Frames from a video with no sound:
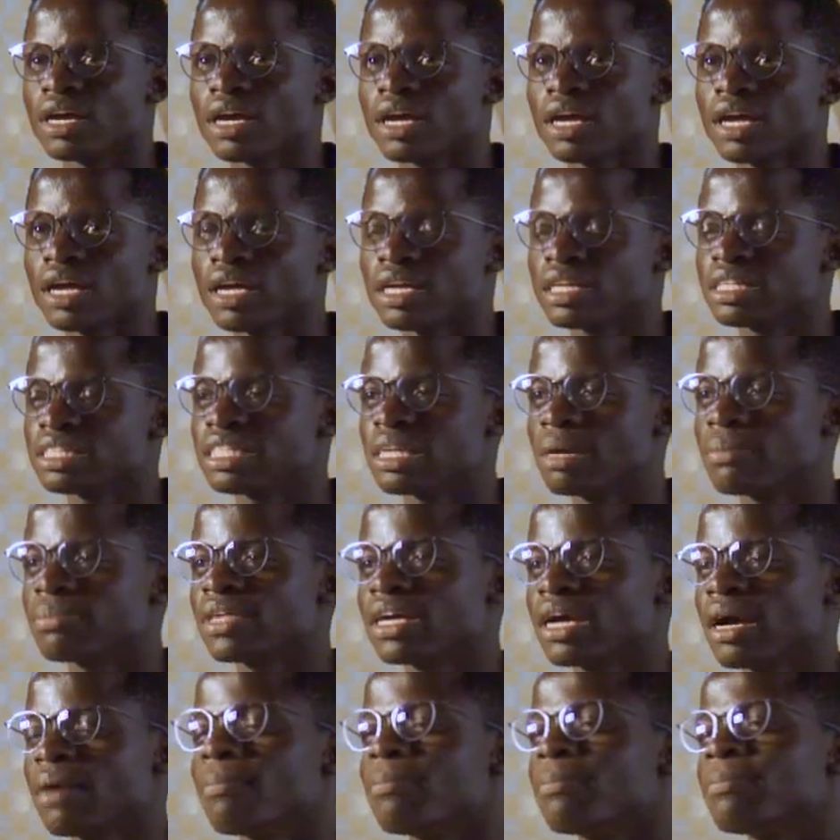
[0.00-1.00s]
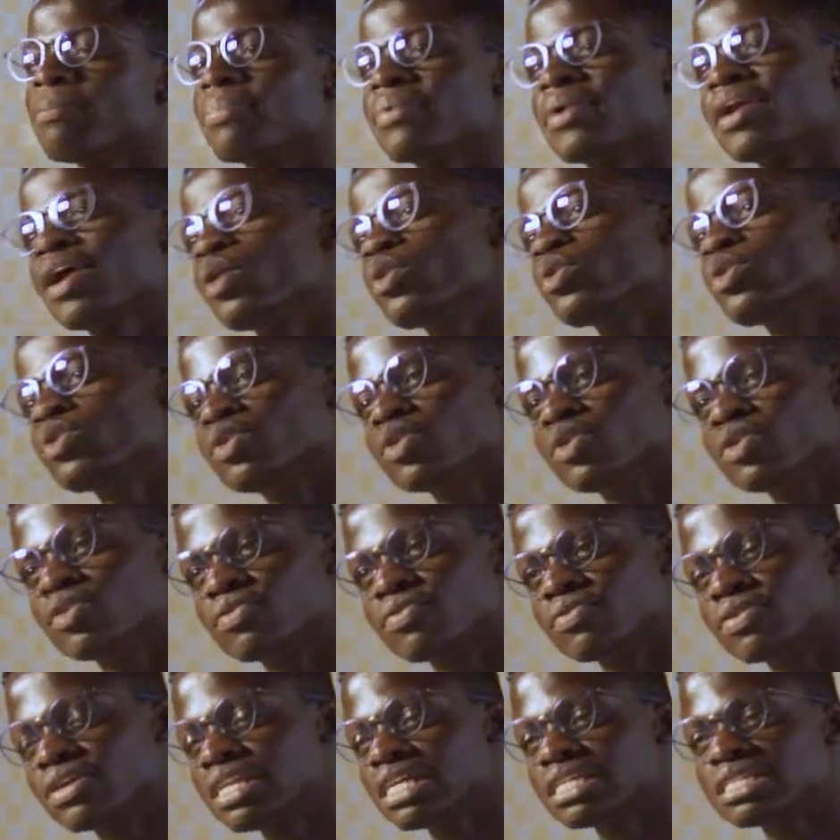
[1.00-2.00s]
it's something I'm proud of.
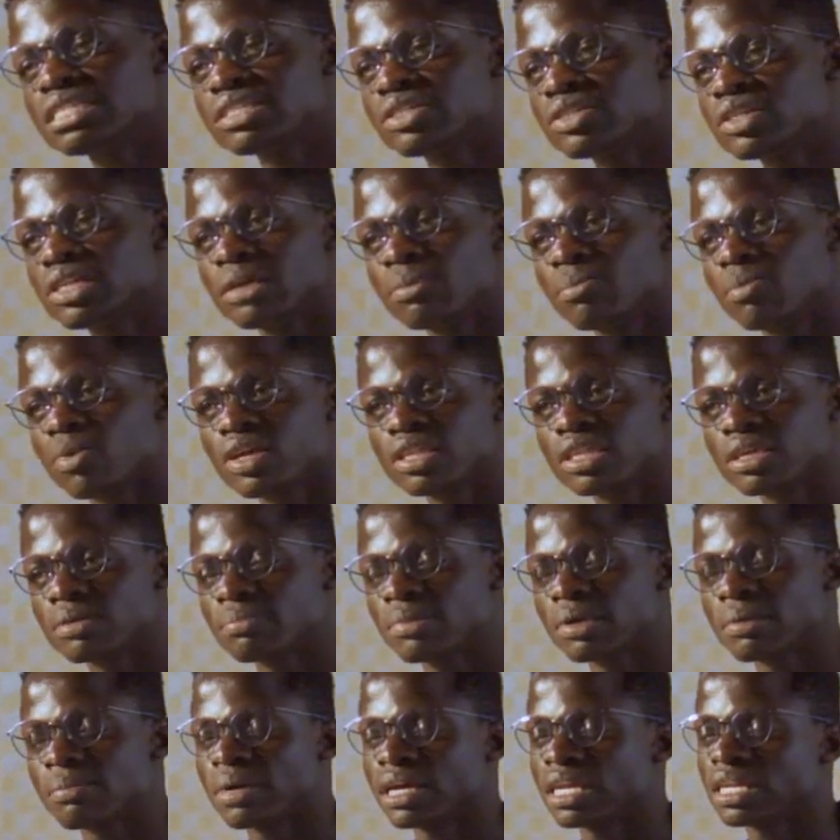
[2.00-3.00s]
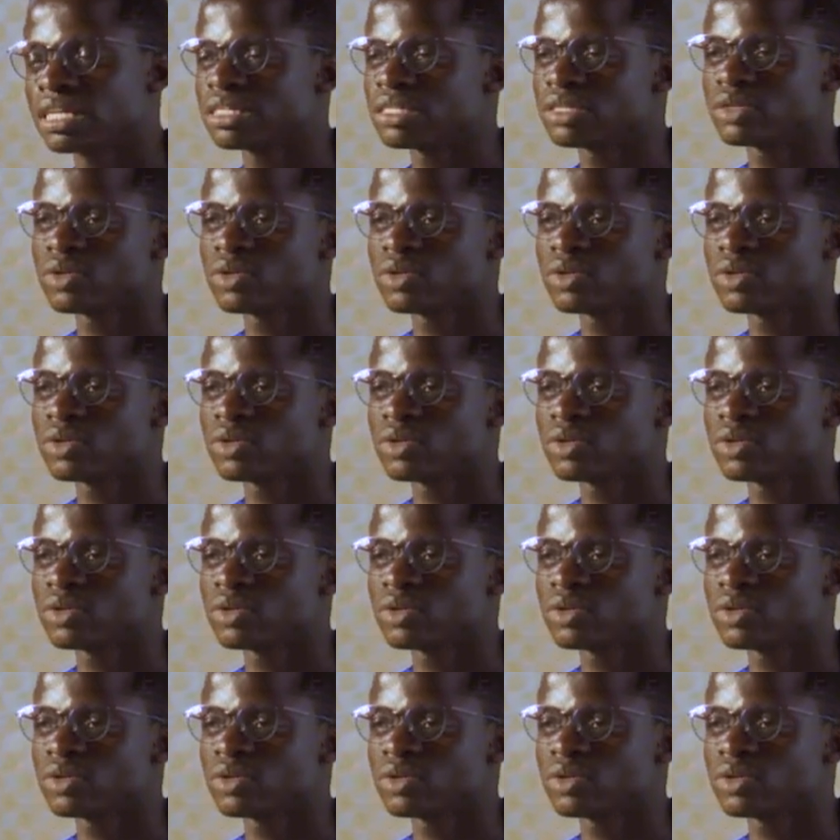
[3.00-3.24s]
It doesn't really bother me, but it's